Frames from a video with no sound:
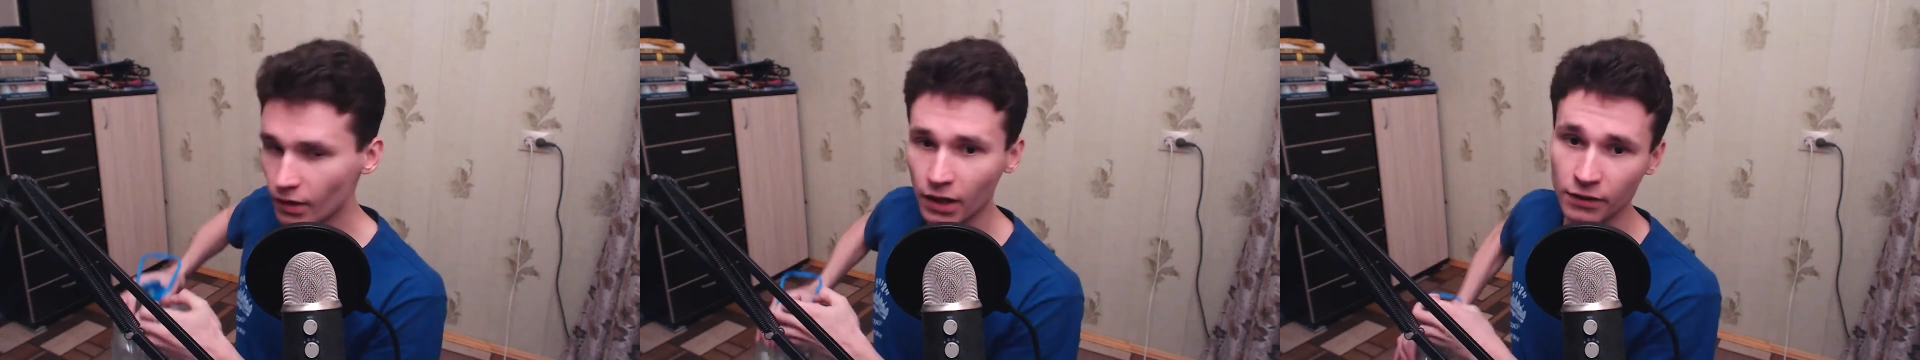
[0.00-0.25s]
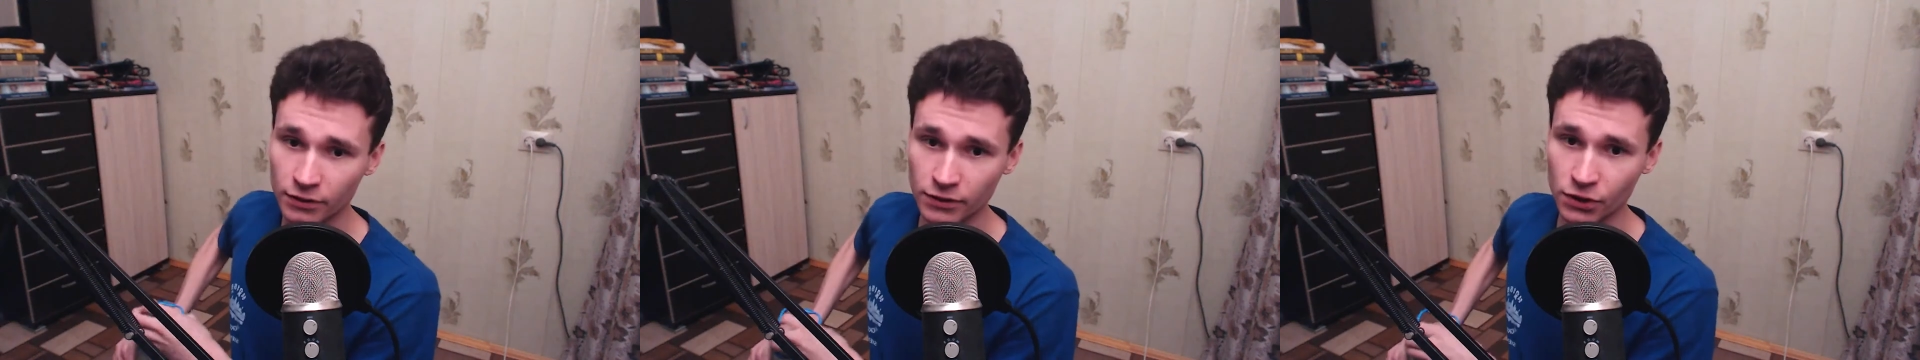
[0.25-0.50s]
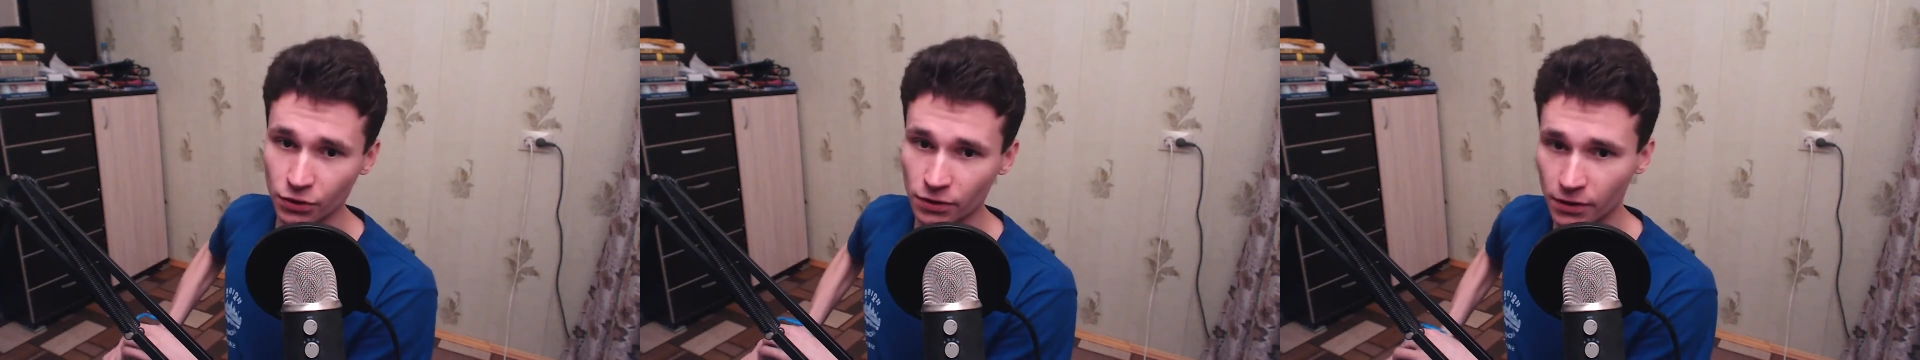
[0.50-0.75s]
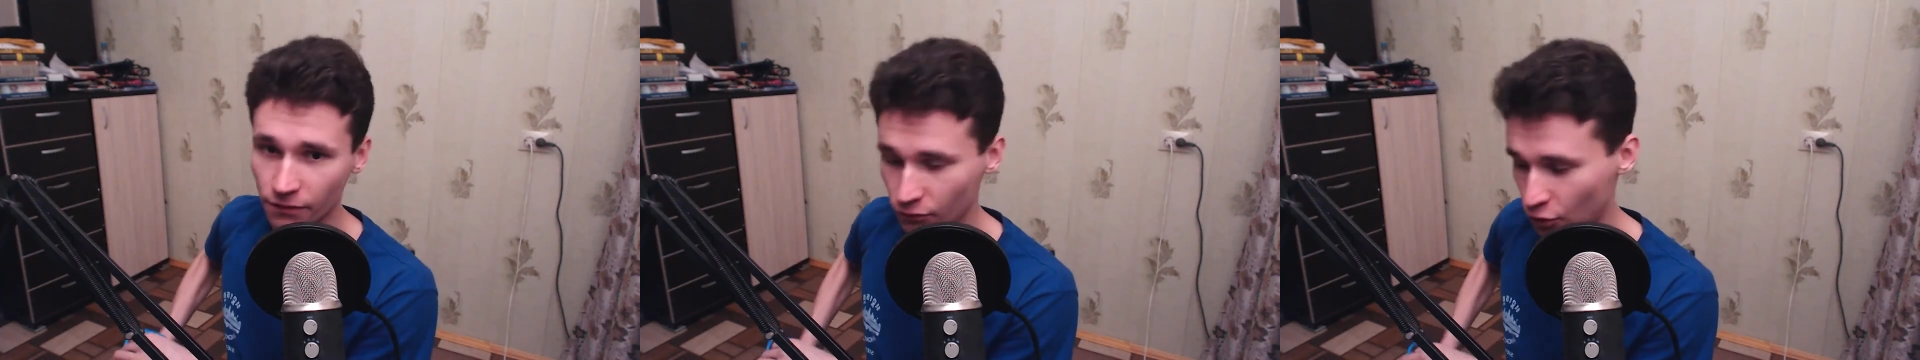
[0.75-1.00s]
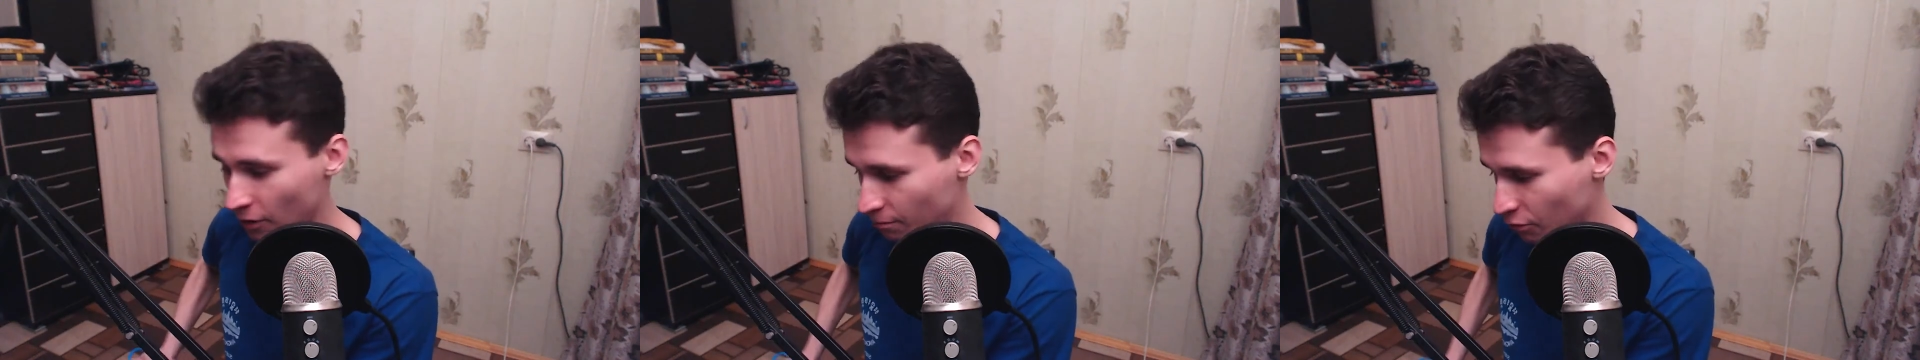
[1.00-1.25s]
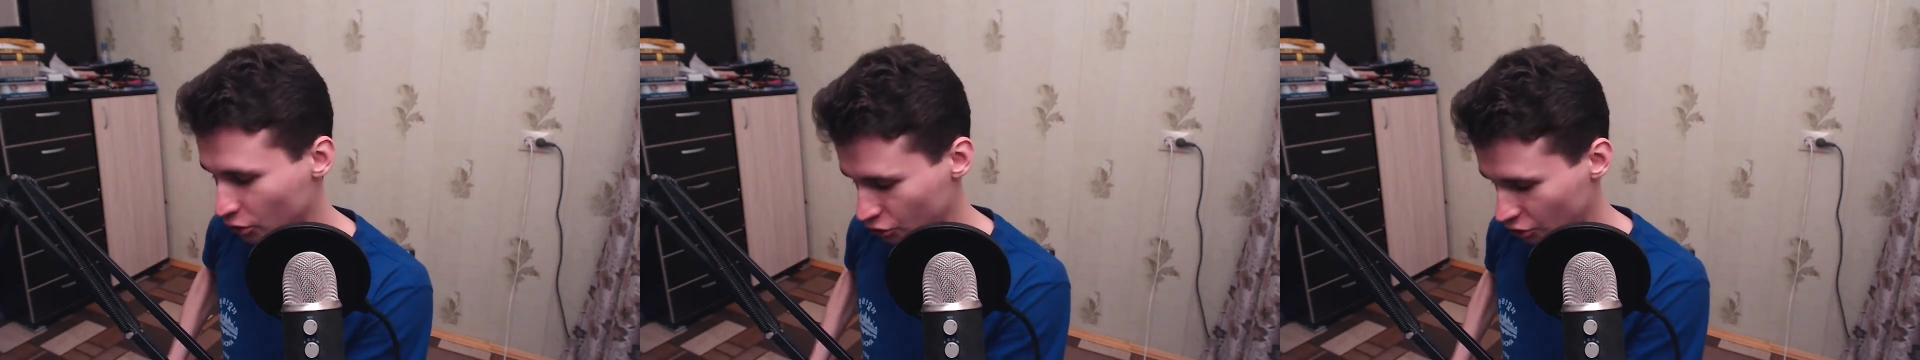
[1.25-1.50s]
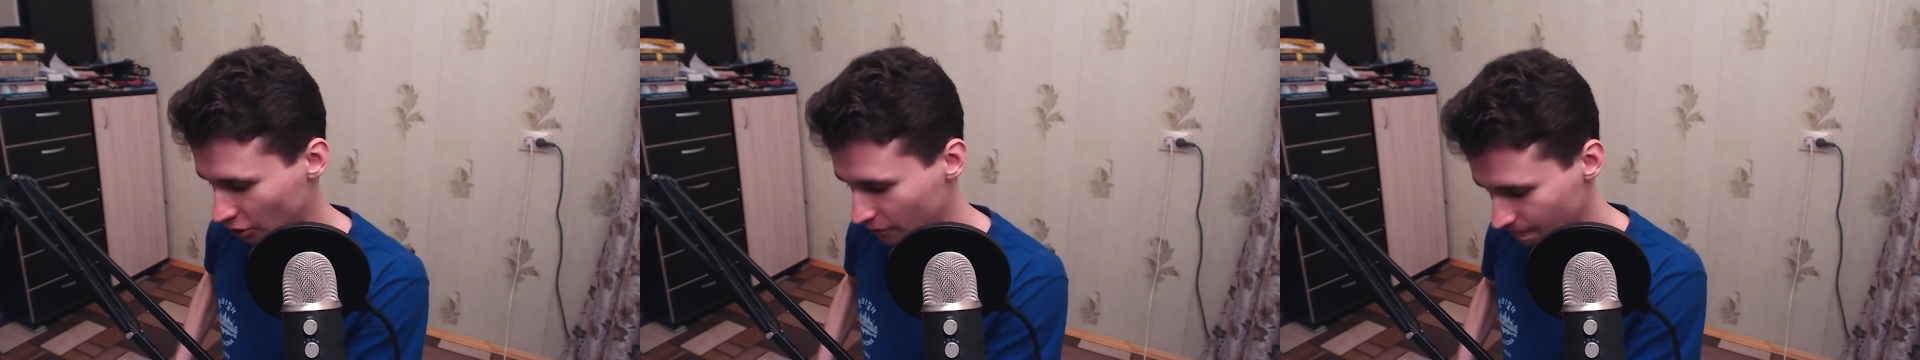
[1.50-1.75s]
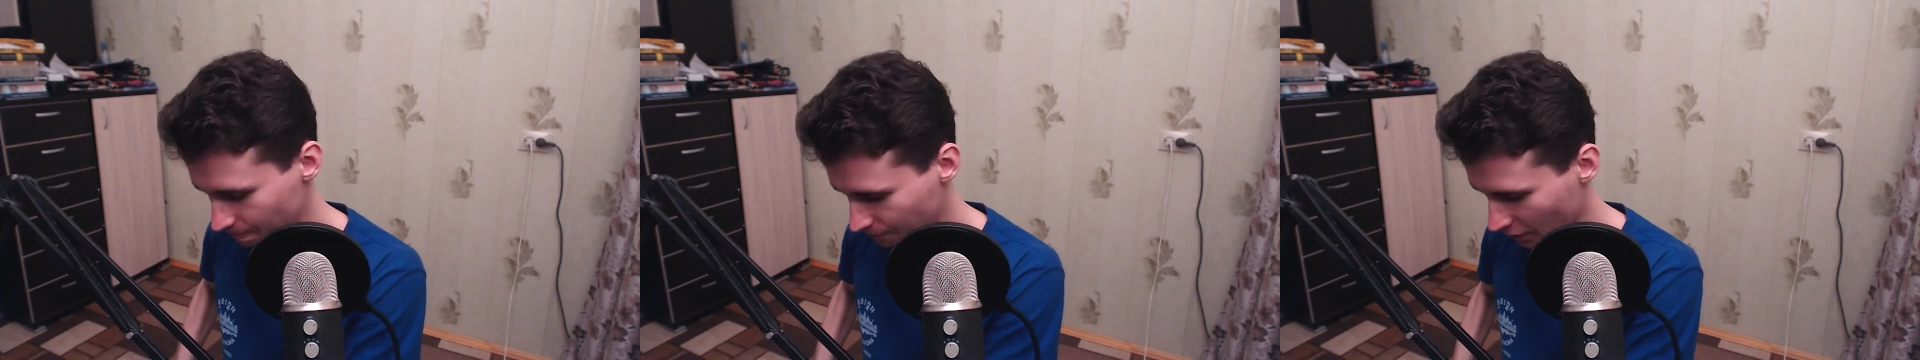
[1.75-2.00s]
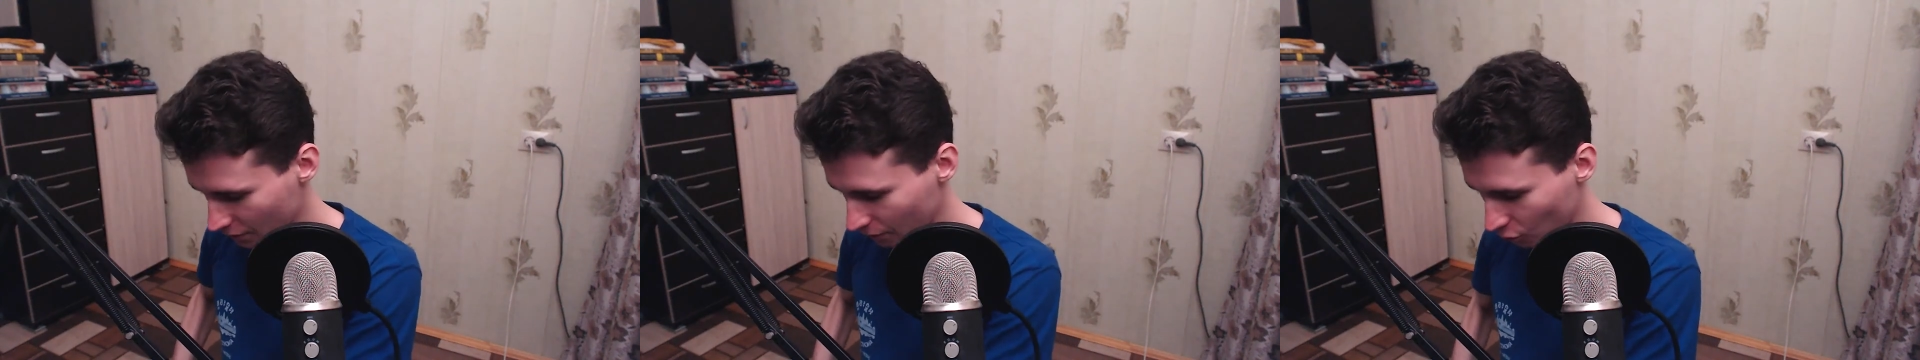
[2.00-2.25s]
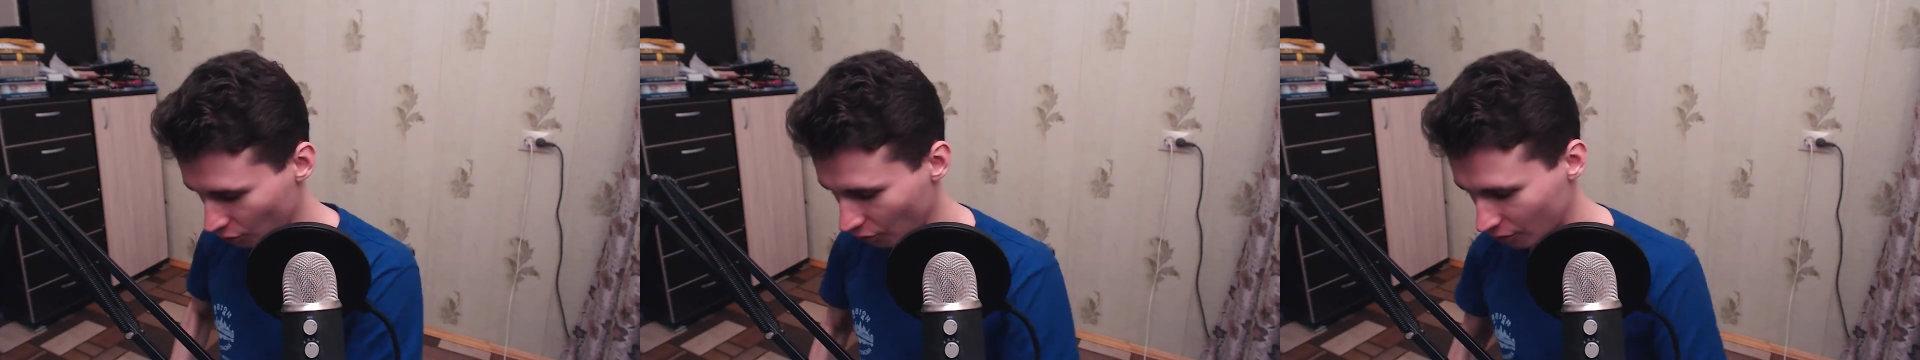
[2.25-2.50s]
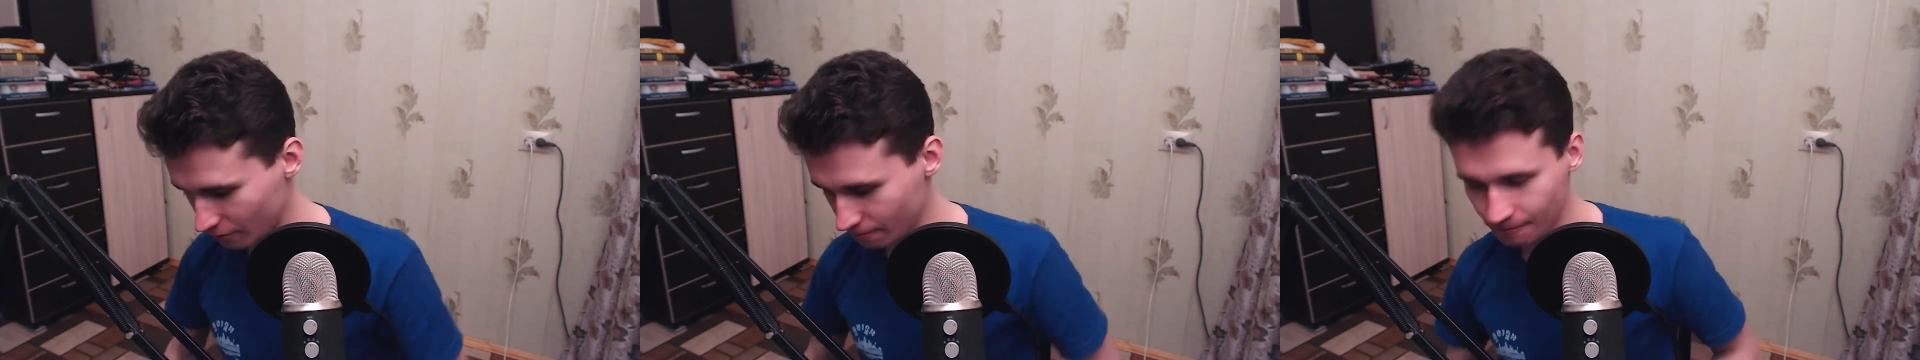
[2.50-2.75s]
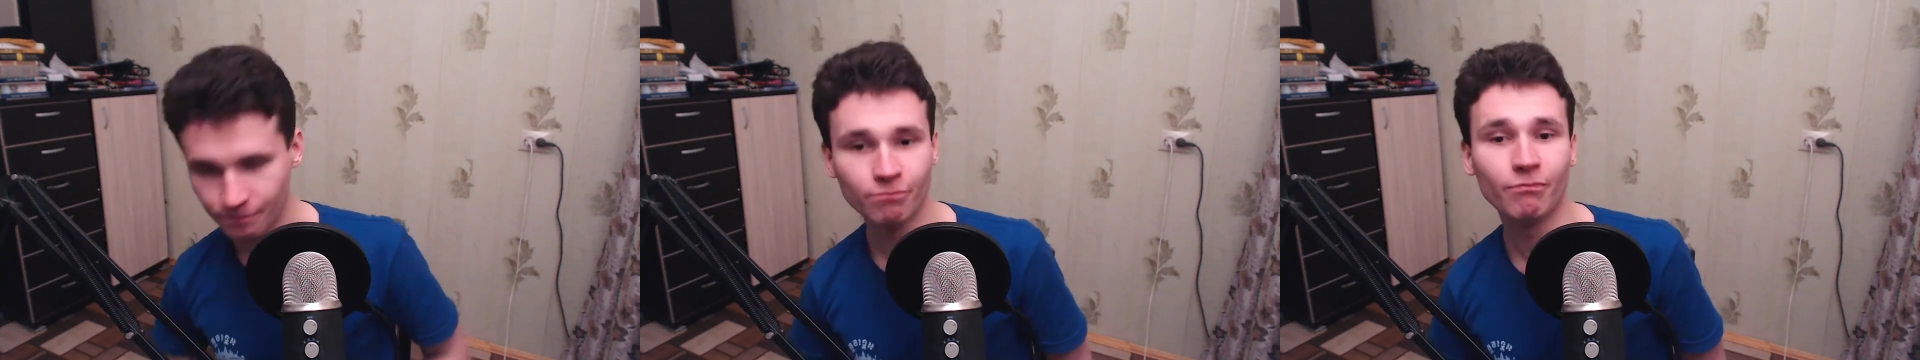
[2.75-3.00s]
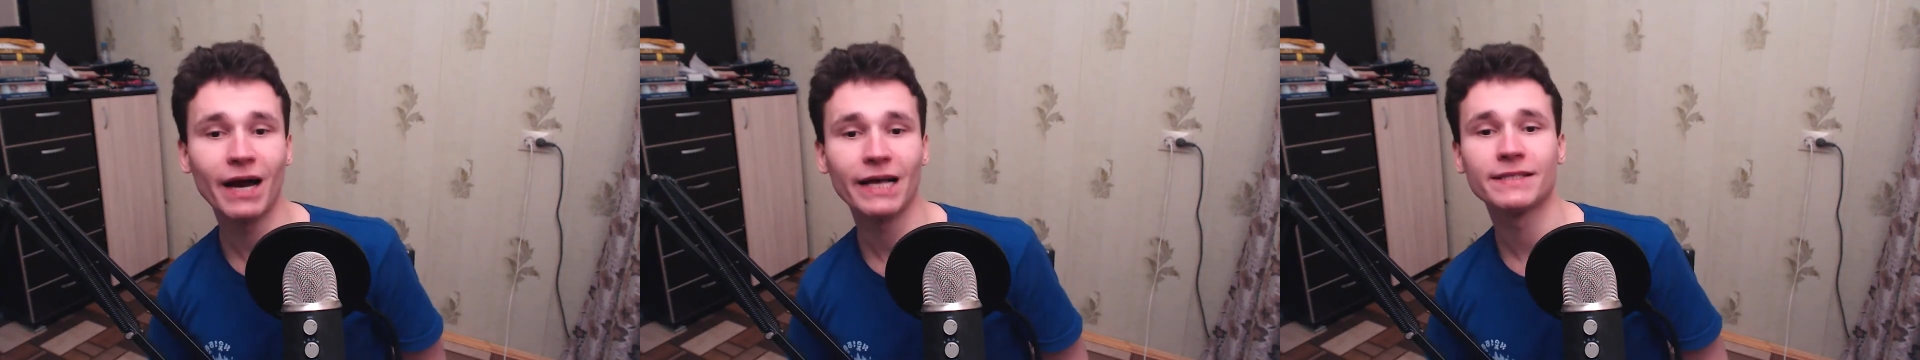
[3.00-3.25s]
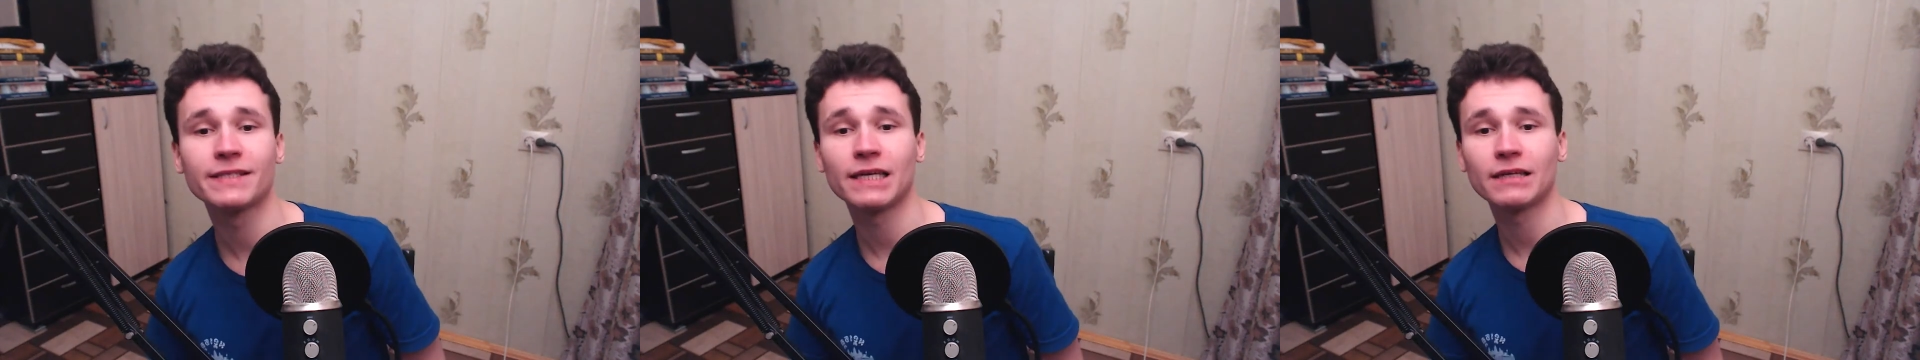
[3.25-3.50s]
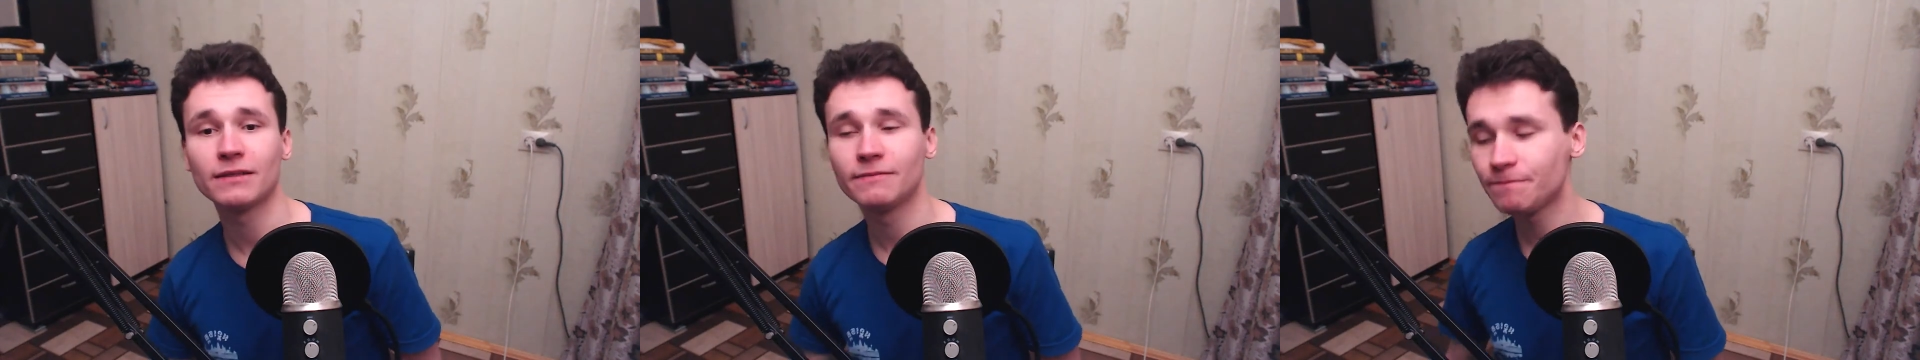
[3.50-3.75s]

It is good for your posture, for your mindset.